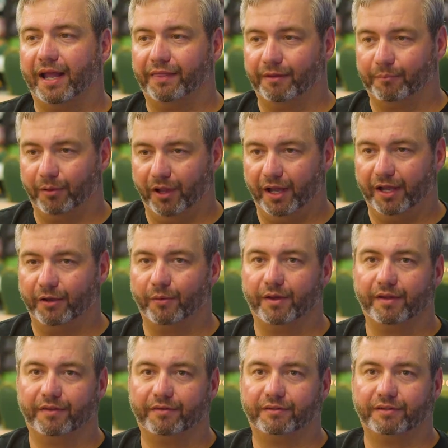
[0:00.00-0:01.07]
and to play
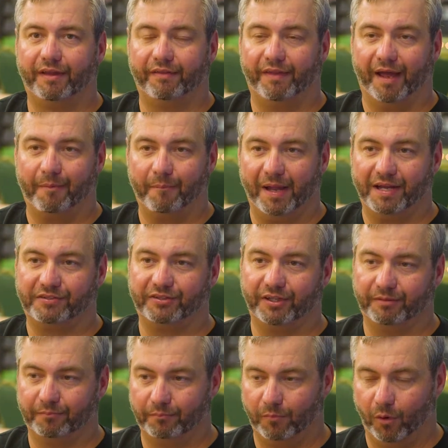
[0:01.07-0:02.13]
with that makes
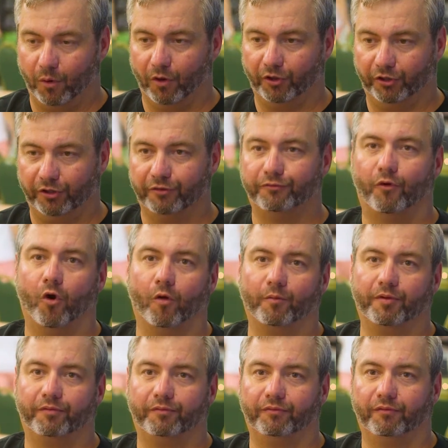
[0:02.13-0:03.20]
it more
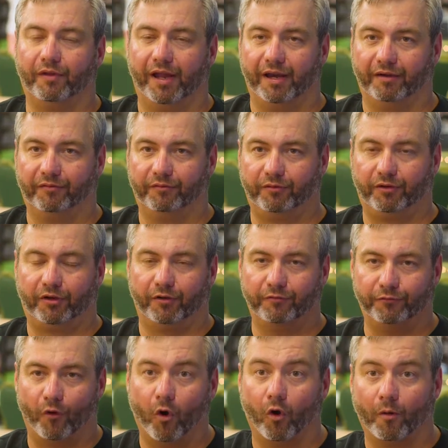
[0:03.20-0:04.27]
uniformed and
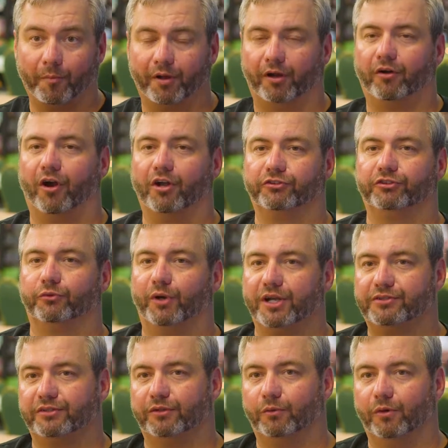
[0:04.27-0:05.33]
conformed across the
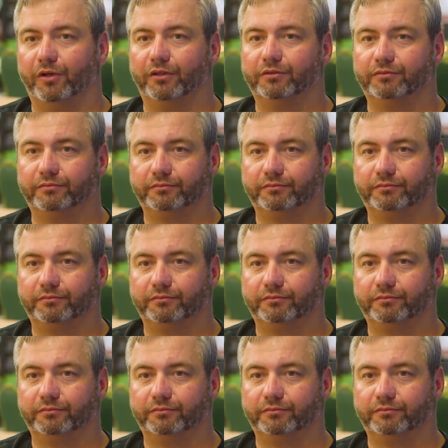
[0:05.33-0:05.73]
rest of the world.